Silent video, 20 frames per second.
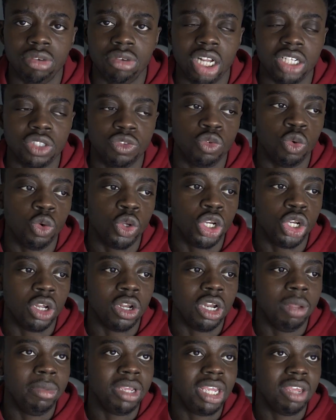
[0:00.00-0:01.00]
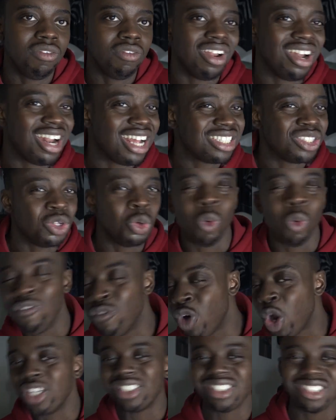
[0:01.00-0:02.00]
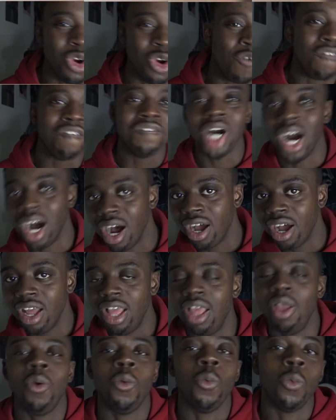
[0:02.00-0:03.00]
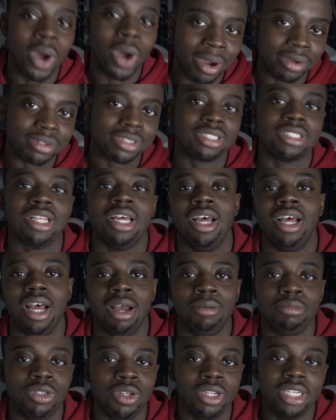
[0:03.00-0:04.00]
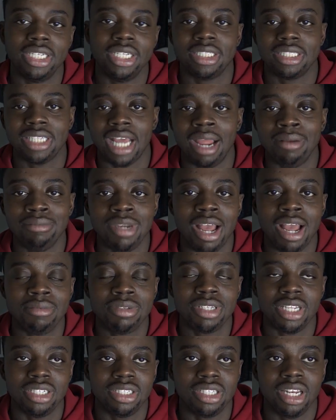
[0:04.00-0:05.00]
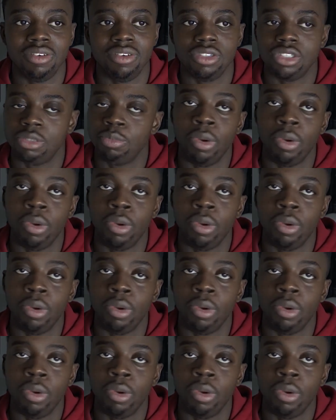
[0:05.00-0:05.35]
I just thought, you know, let me give you a nice little voiceover whilst I'm doing this time lapse, instead of just